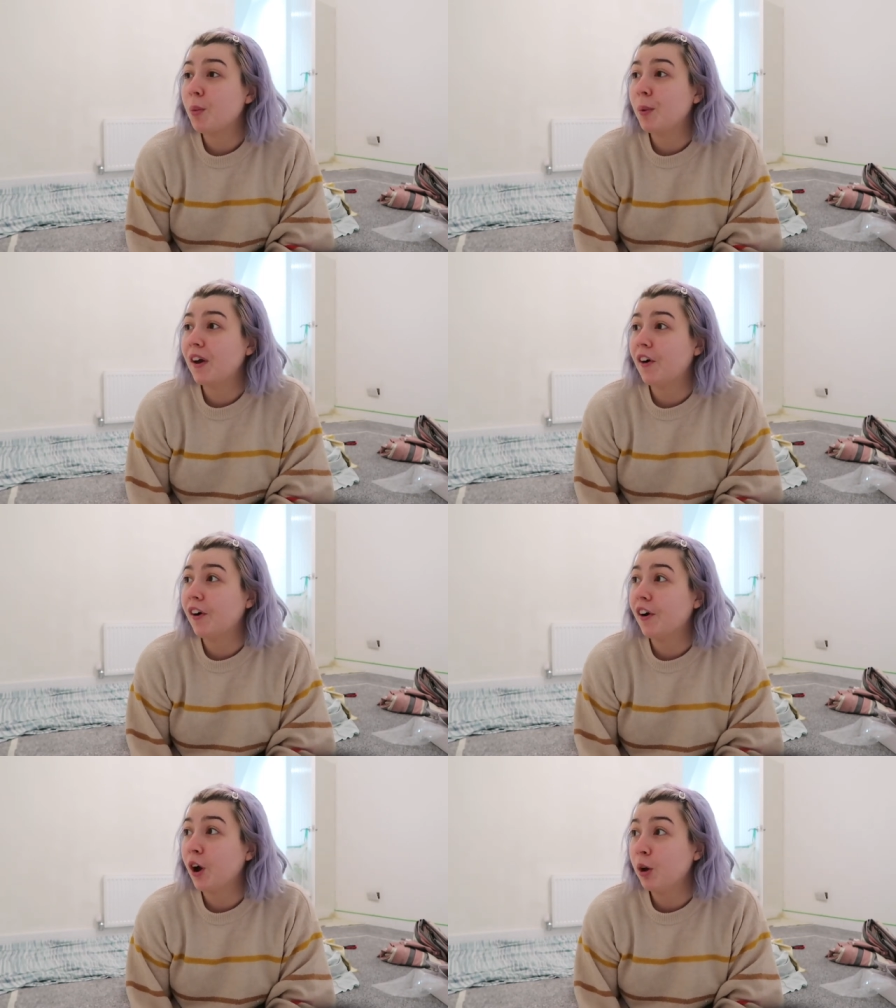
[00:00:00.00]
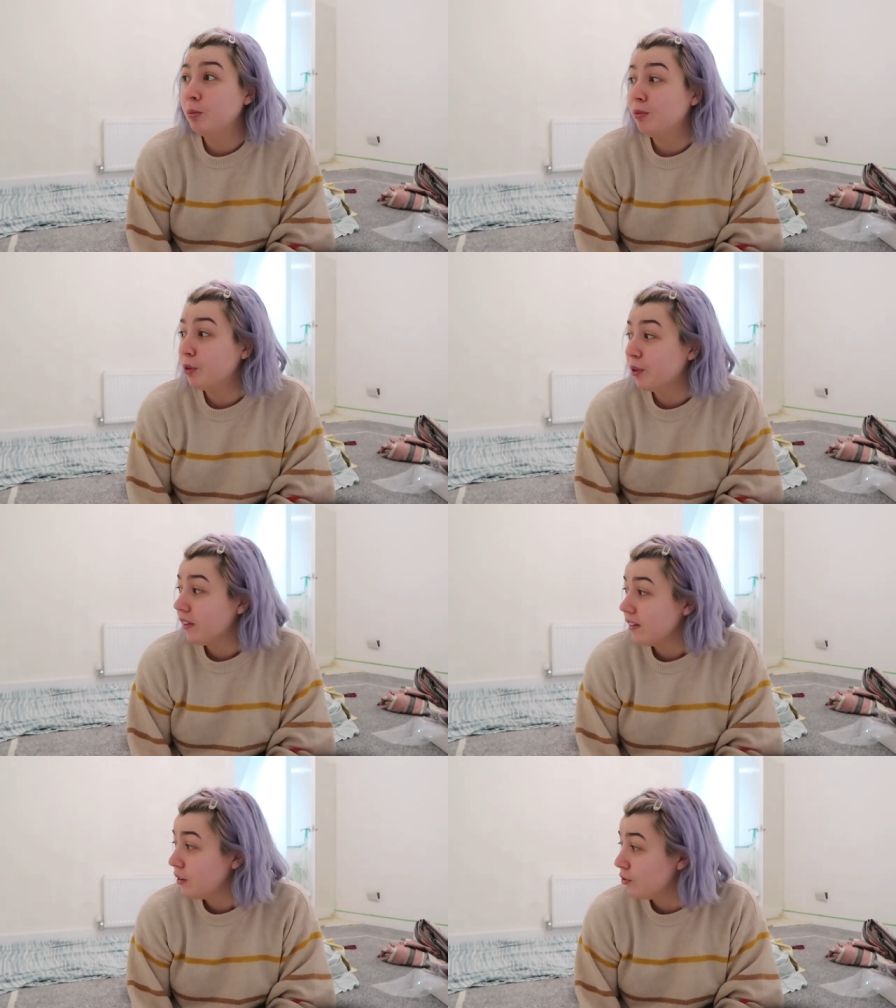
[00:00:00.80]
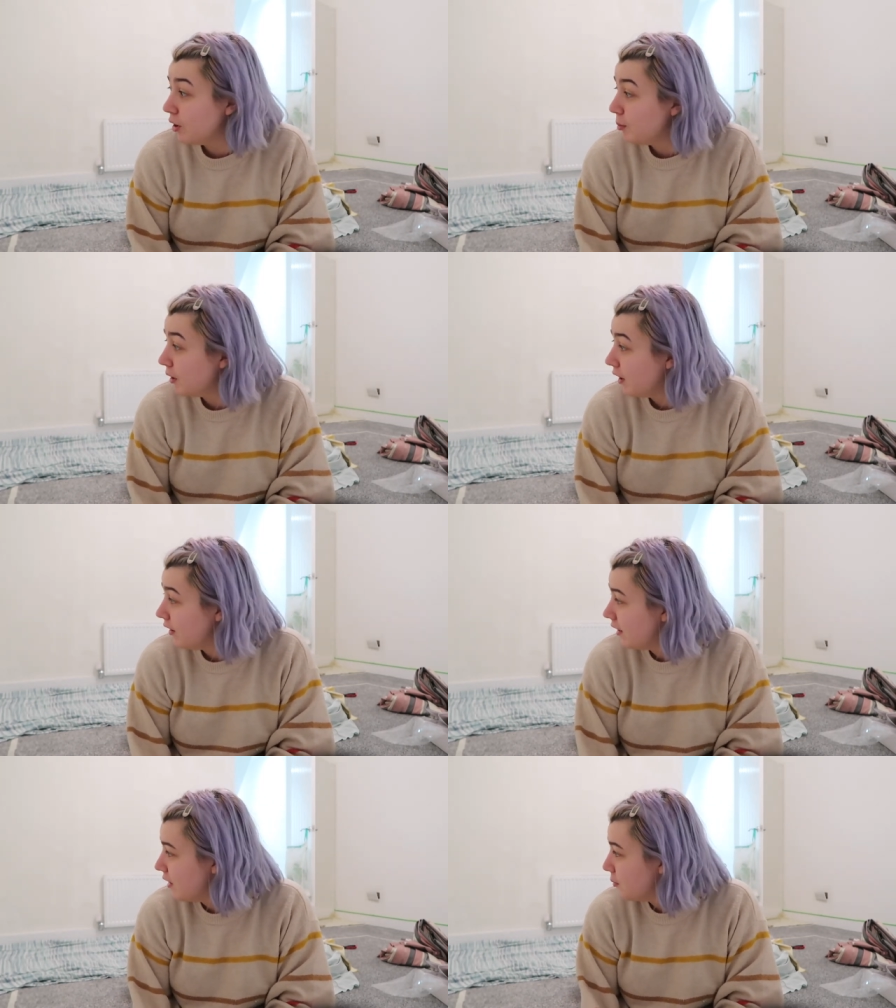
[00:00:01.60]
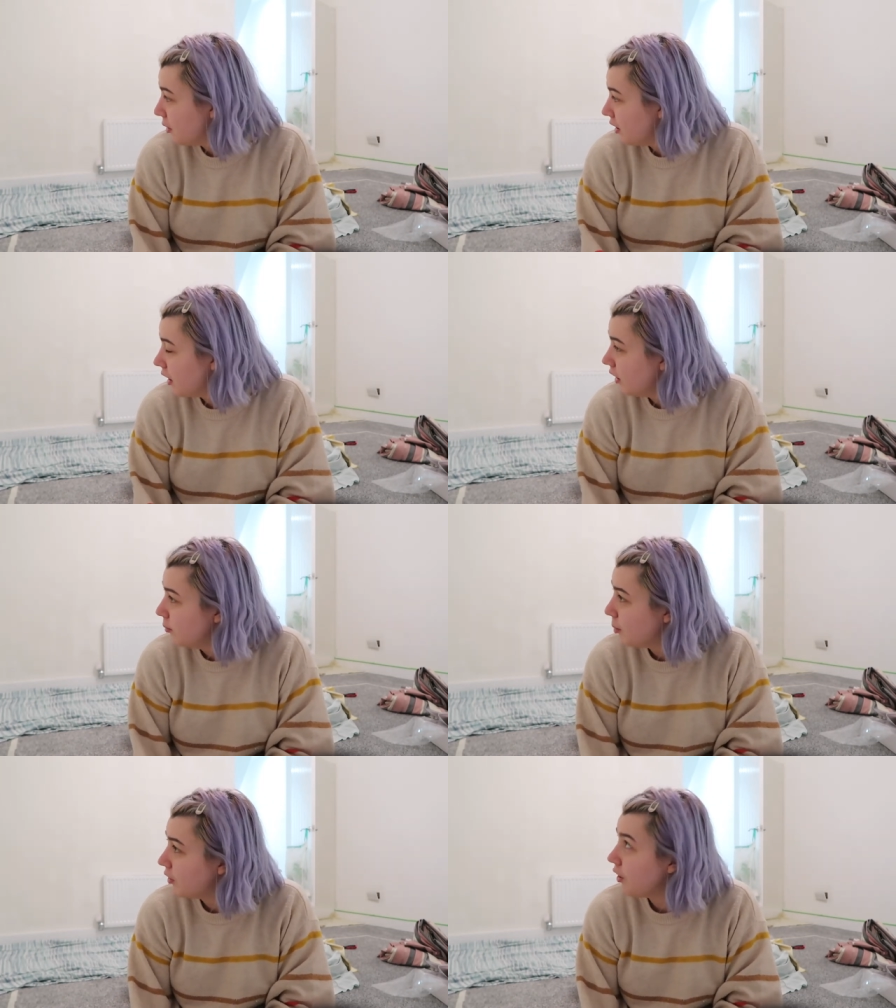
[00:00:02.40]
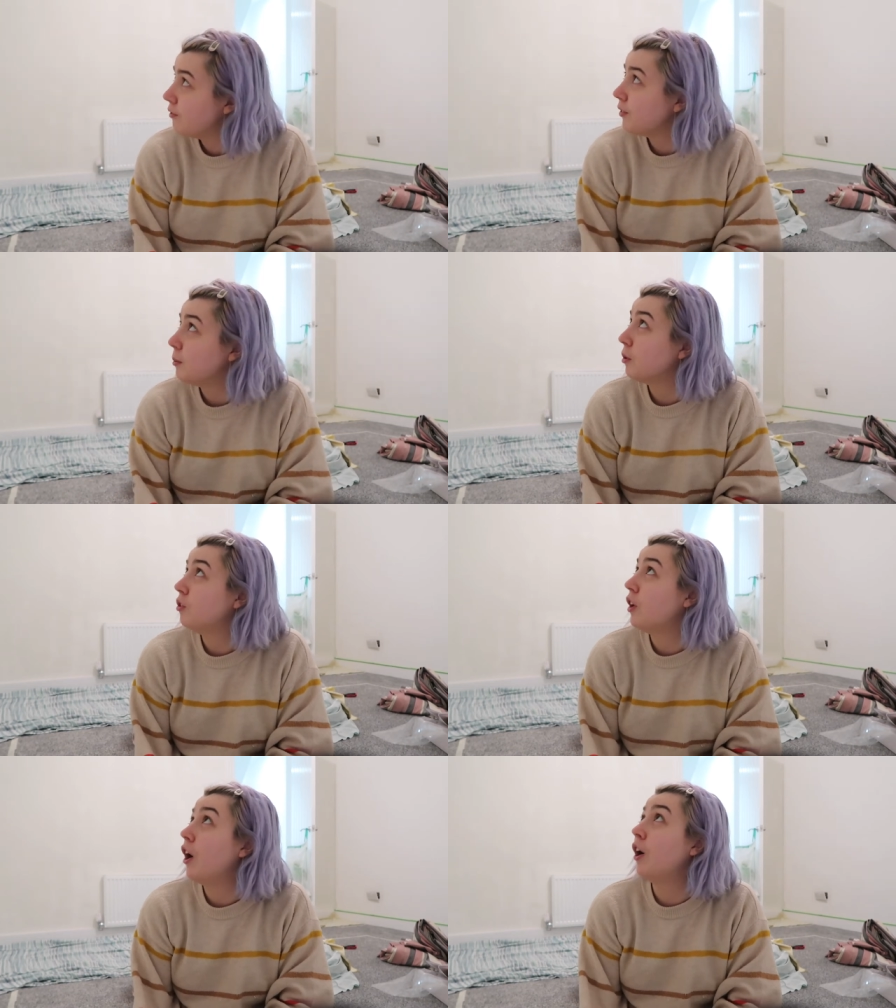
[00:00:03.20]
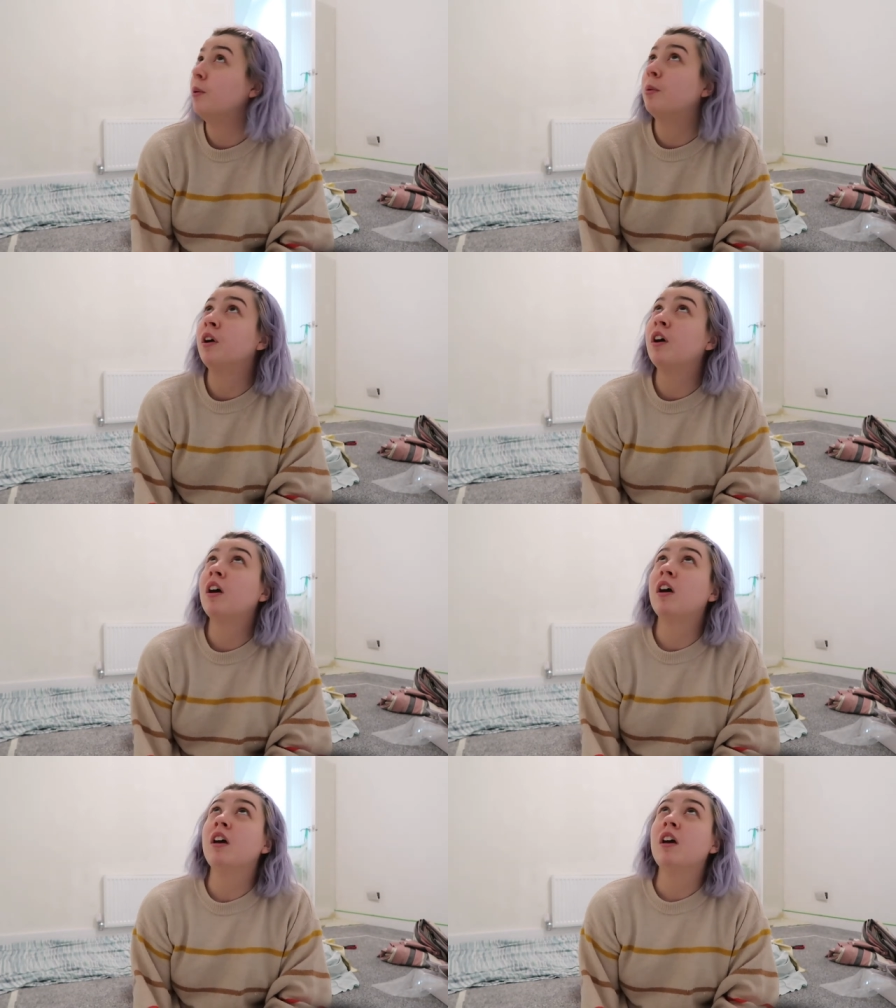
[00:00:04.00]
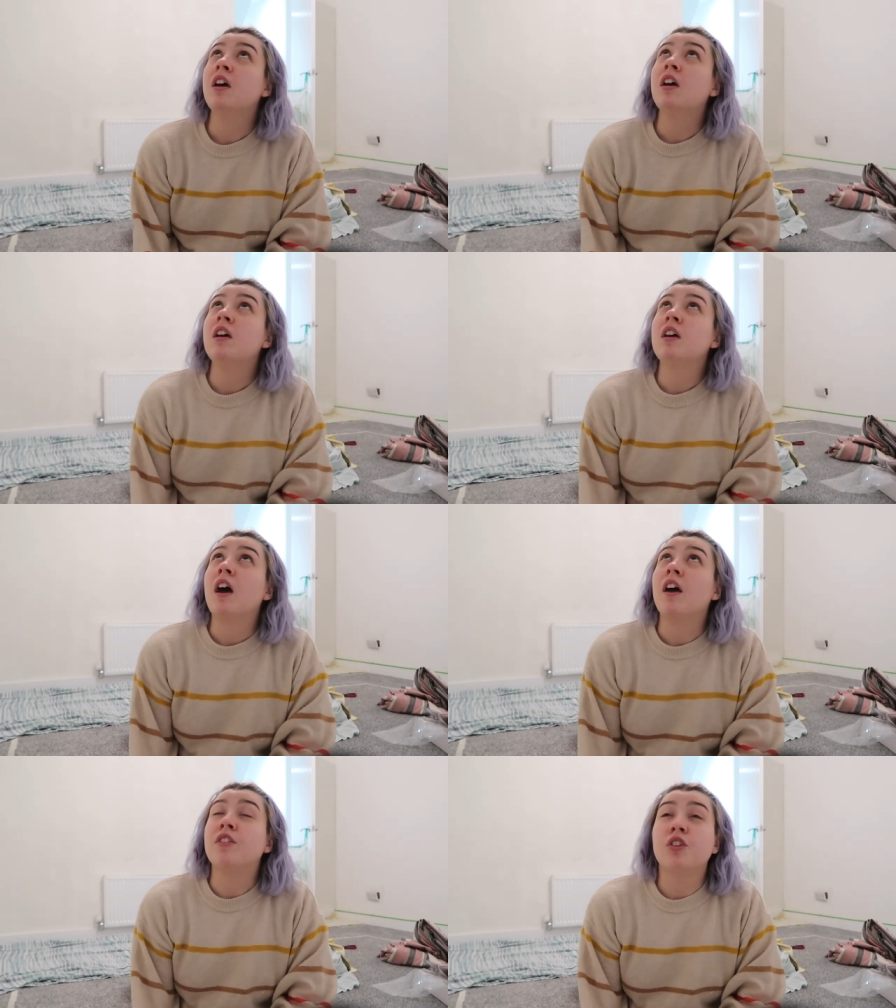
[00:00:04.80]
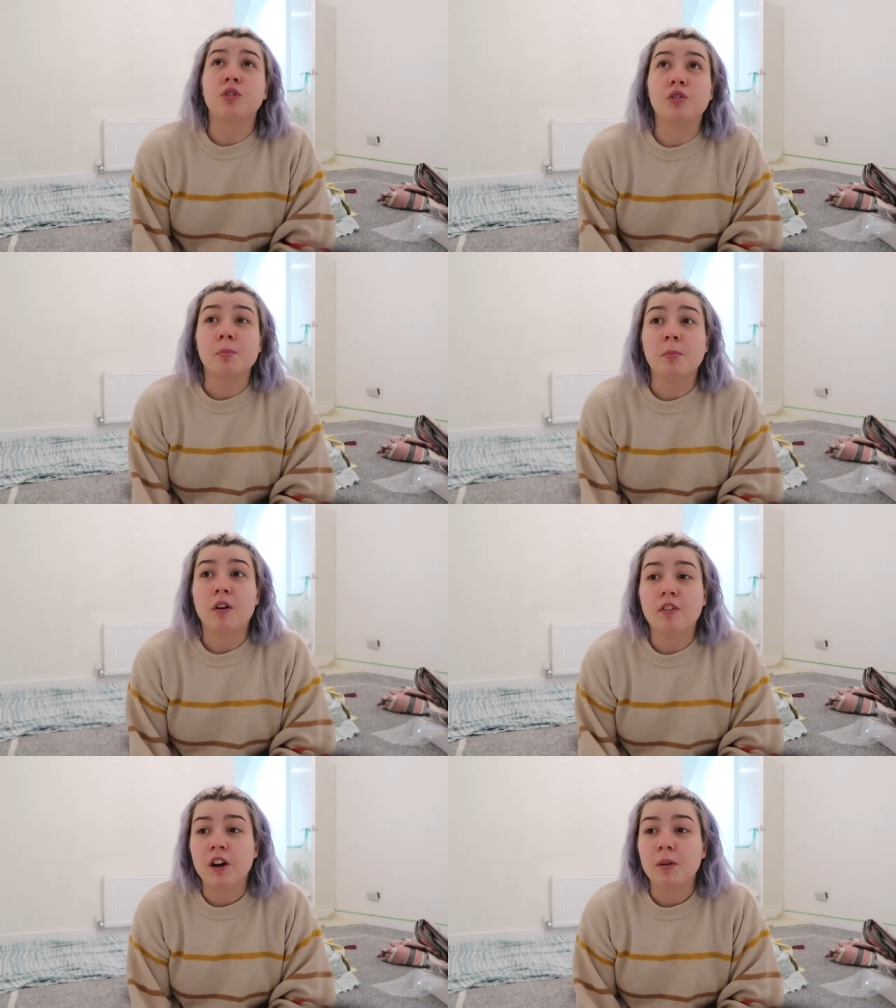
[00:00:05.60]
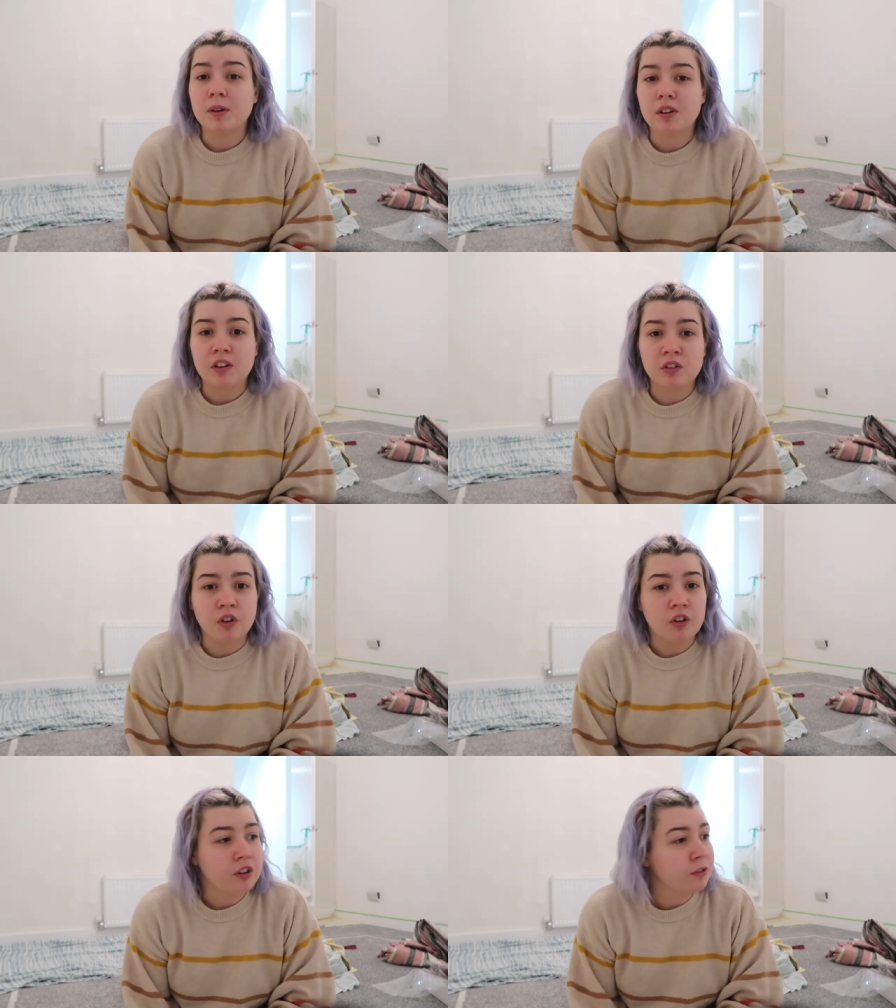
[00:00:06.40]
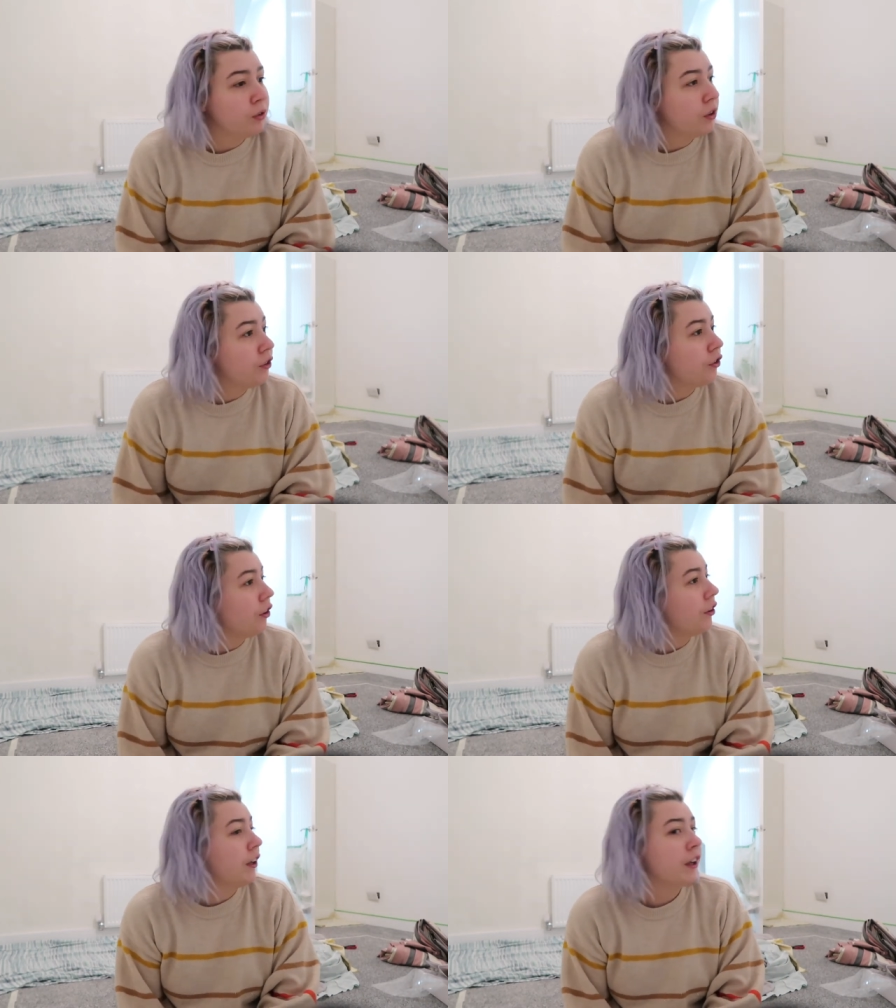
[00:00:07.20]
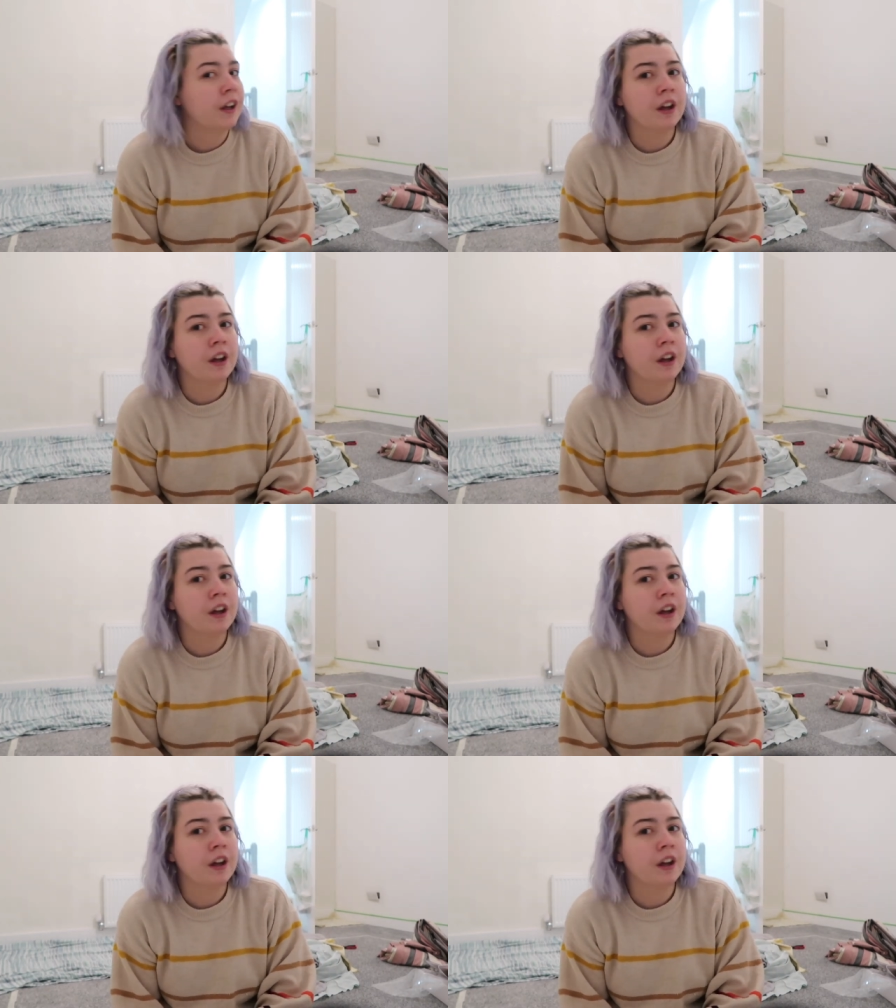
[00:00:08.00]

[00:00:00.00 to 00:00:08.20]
We are hopeful that this room will only need one coat, but I don't think we'll know until tomorrow because it's not going to fully dry.